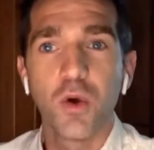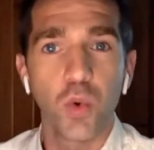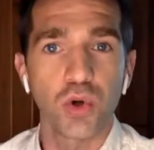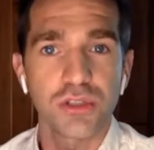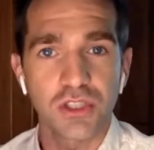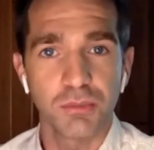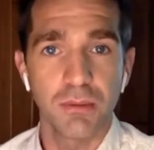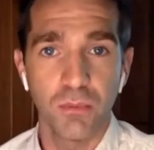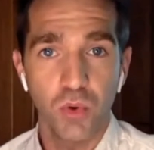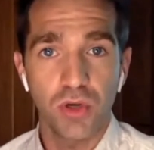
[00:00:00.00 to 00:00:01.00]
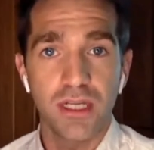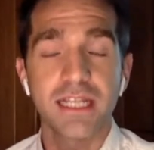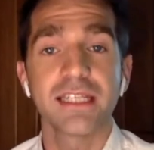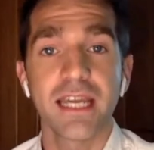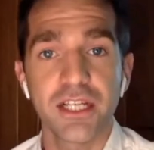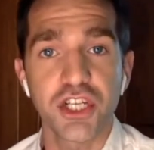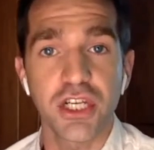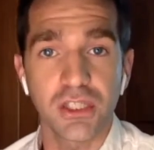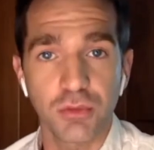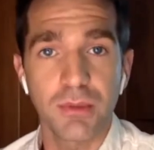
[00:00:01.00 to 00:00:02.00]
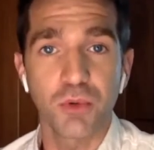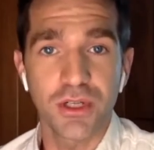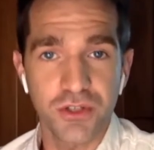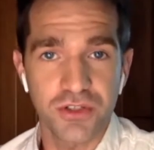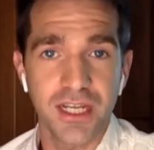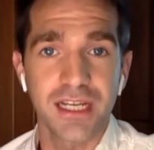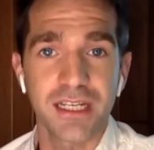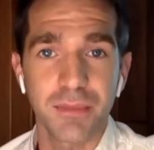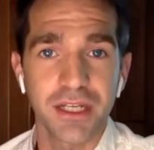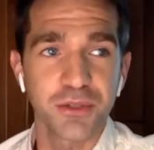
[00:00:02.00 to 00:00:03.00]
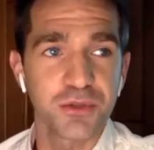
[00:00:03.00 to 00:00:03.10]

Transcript: world a little bit more engaging and a little bit more entertaining by